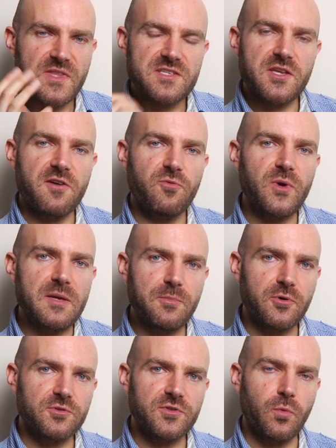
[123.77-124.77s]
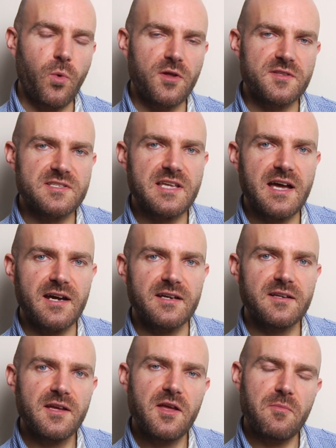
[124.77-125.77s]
So if we put to one side,